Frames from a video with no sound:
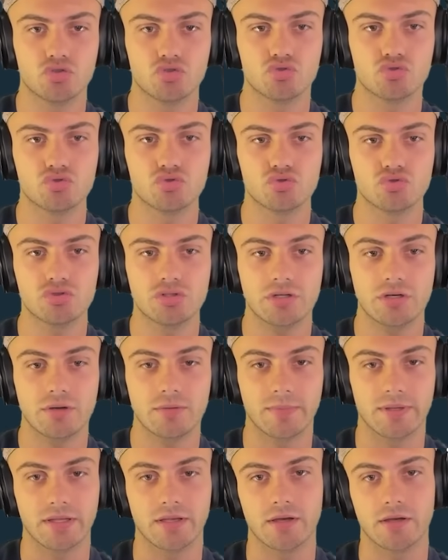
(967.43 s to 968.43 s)

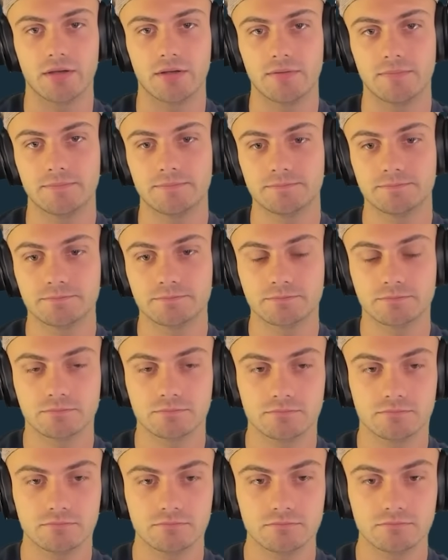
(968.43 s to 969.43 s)

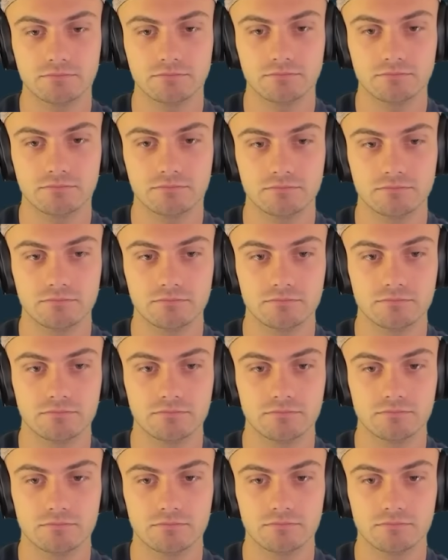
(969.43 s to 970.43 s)

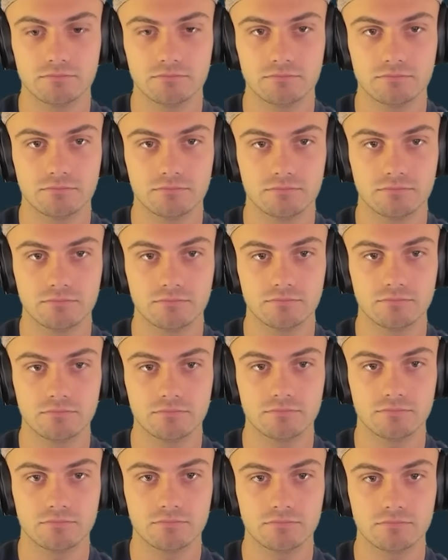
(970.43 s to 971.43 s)

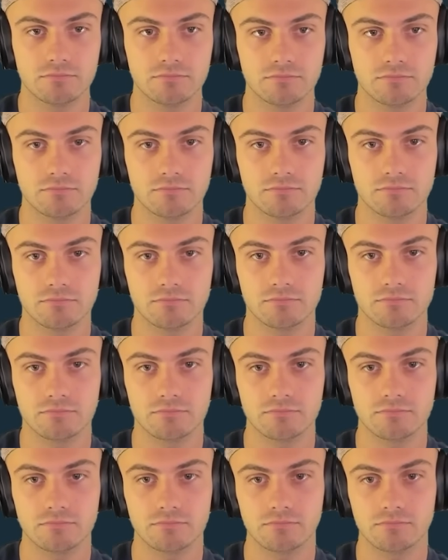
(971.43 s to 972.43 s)

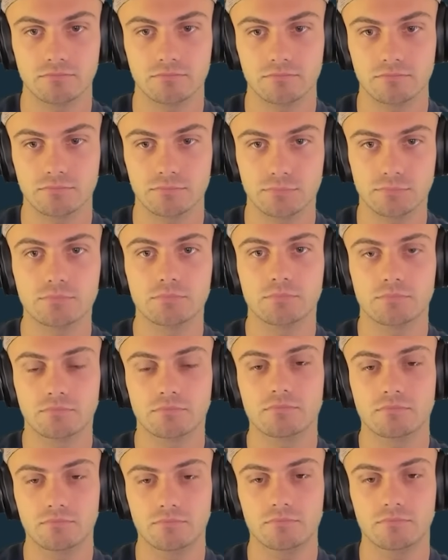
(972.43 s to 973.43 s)

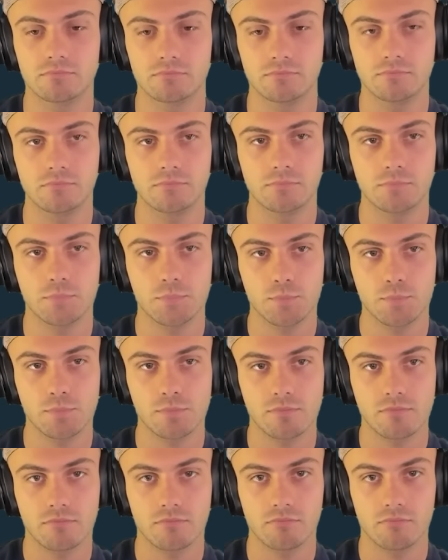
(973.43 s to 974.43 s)

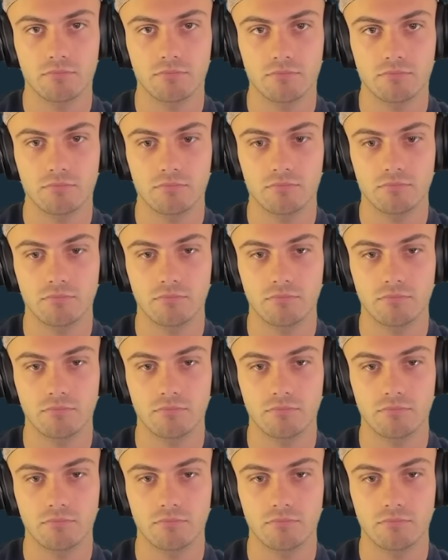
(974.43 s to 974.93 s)
The person shown says nothing.